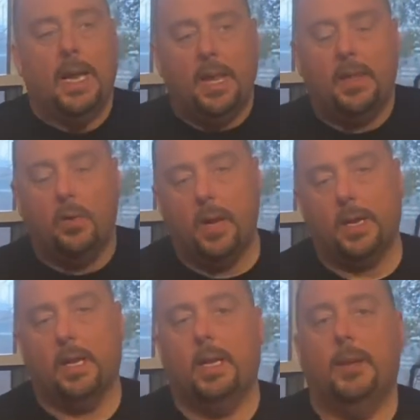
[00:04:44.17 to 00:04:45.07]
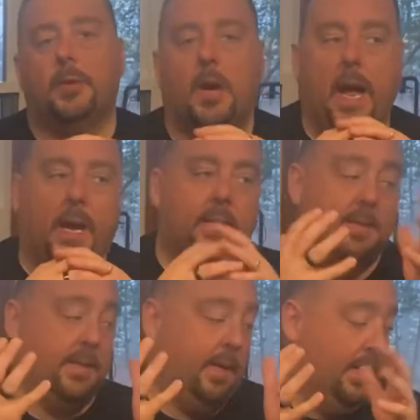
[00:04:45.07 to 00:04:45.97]
And that way I can keep track to
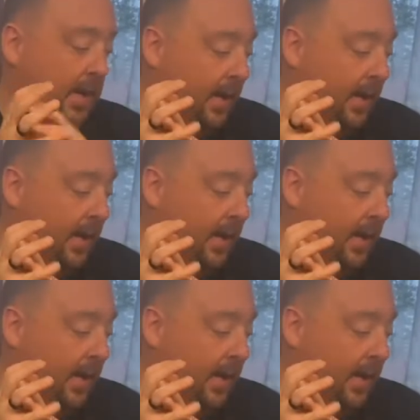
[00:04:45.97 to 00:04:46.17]
see,